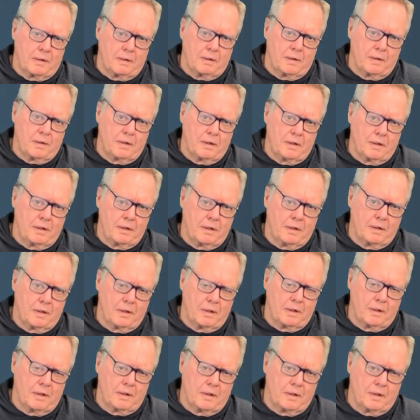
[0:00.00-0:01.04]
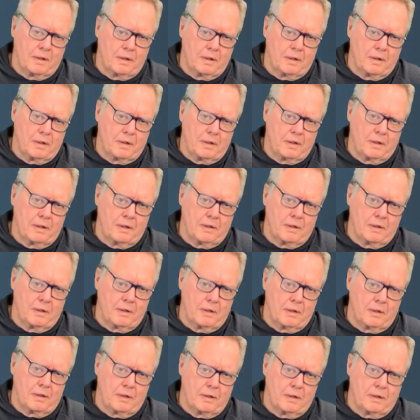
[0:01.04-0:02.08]

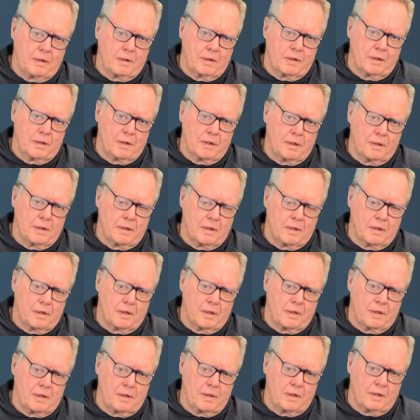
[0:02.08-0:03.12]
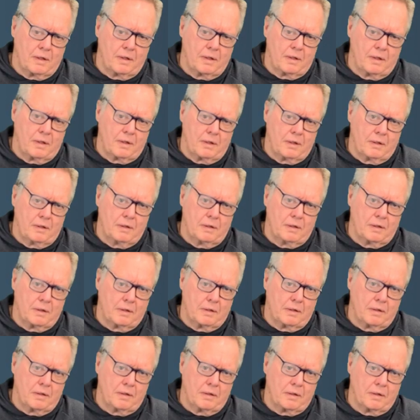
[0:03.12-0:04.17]

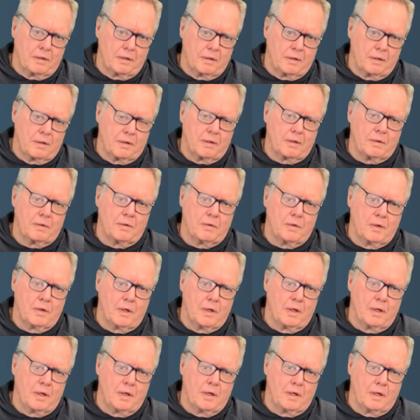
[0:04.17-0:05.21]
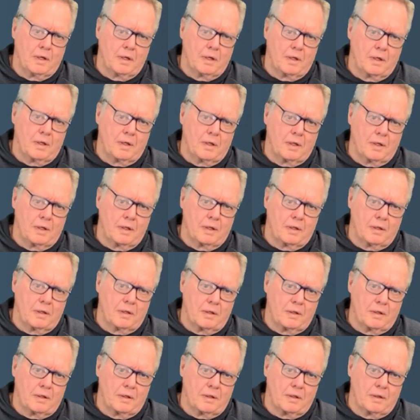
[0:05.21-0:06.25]

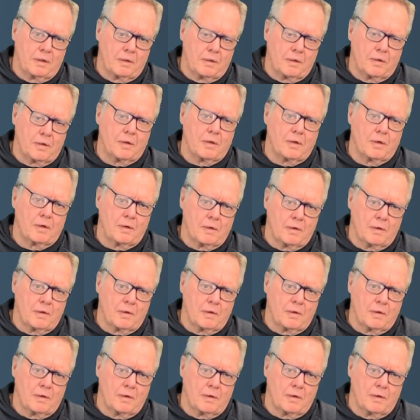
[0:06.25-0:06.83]
(not speaking)